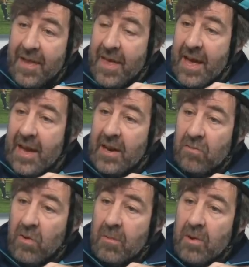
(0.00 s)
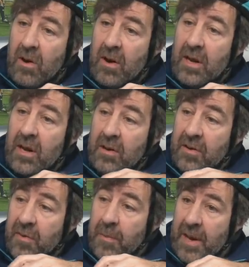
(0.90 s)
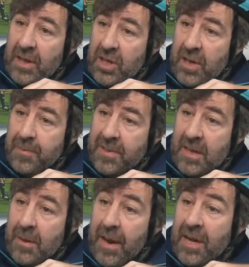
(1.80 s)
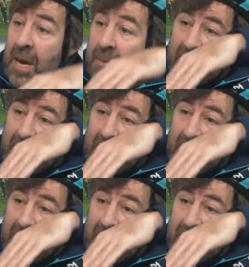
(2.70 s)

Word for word: and then Rob Kearney looking for big chips at the back.